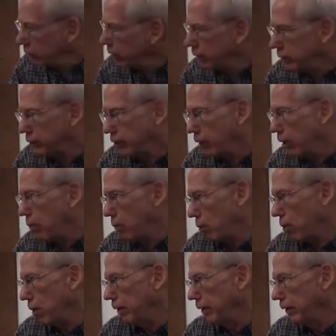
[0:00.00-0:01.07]
little to go
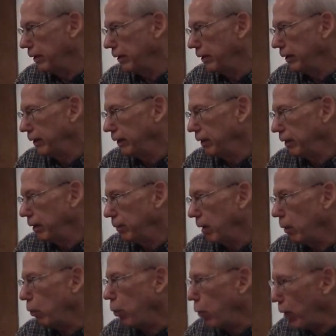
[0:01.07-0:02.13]
on
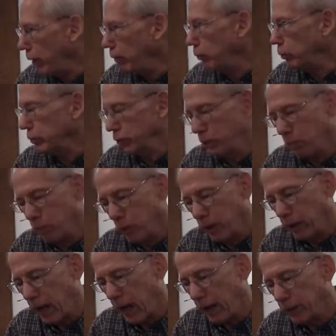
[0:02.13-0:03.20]
about when was the
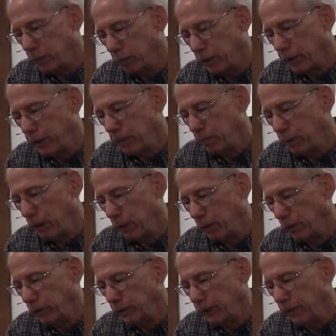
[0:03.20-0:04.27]
book actually
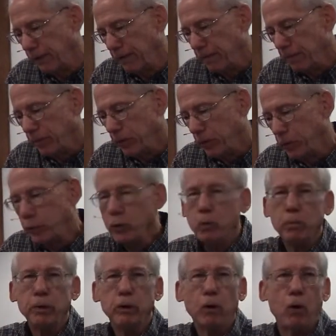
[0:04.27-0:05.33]
composed. The
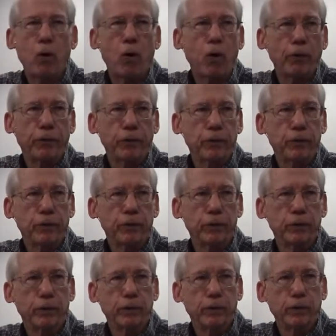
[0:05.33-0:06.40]
human author
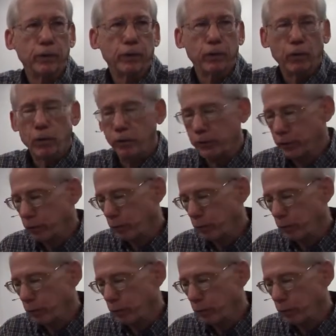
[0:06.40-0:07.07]
or the